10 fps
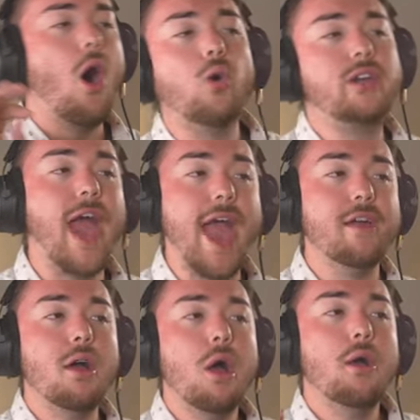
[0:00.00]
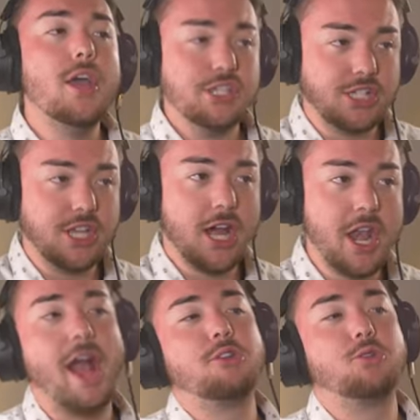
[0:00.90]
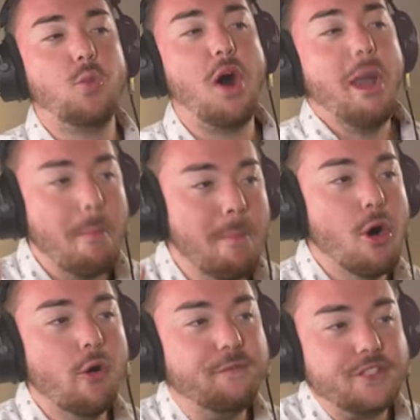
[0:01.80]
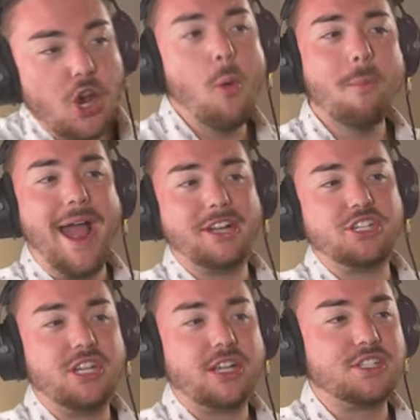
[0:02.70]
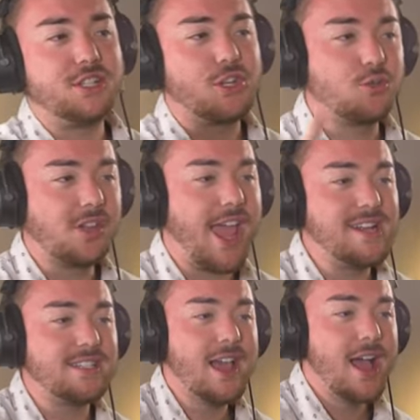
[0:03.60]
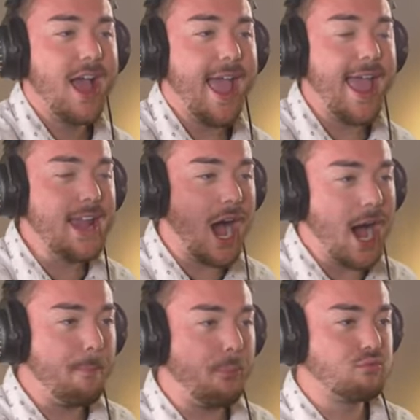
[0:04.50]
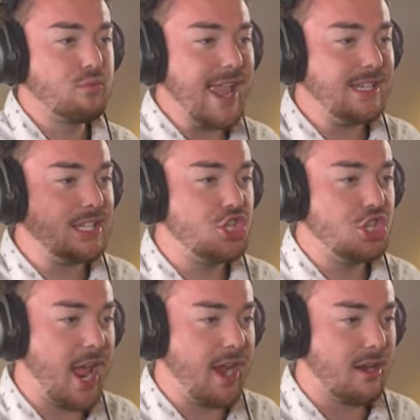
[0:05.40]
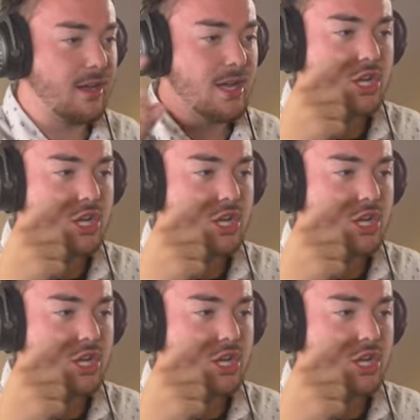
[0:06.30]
Okay, it's the next one. Move two matchsticks to create an upright chair.